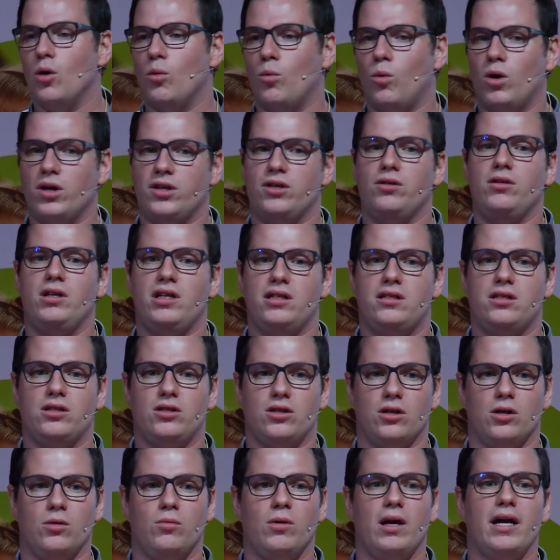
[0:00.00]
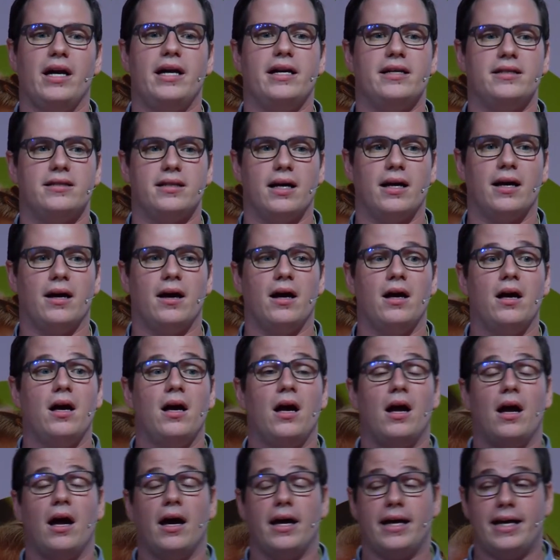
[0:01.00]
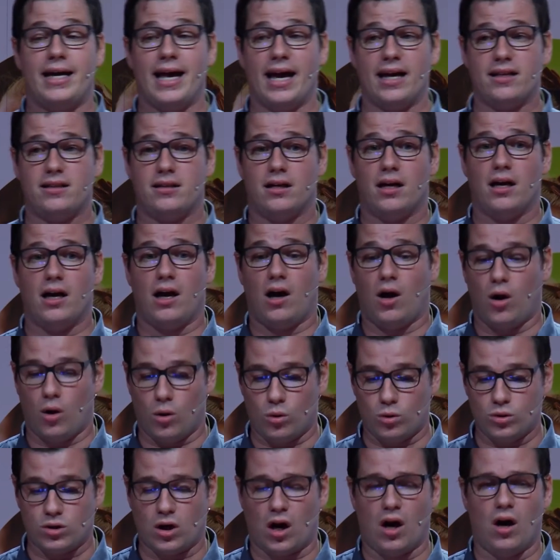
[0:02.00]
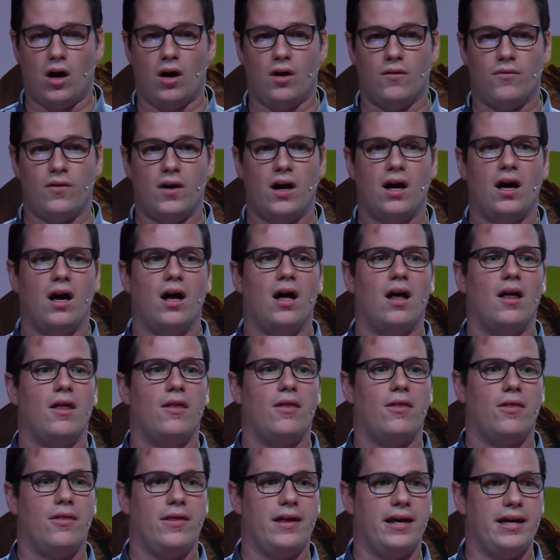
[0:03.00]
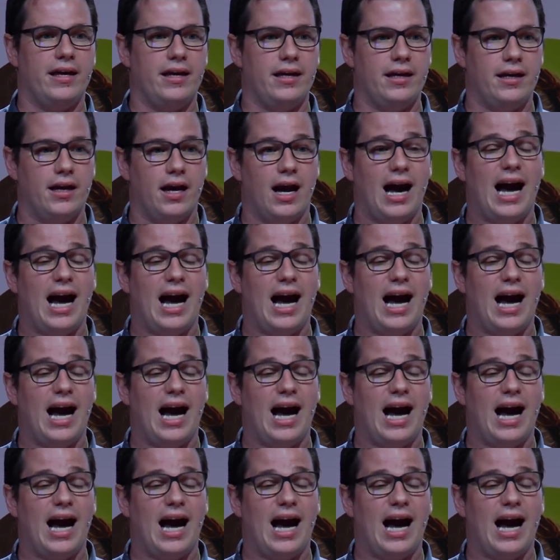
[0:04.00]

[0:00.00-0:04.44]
What you need to do is get hold of the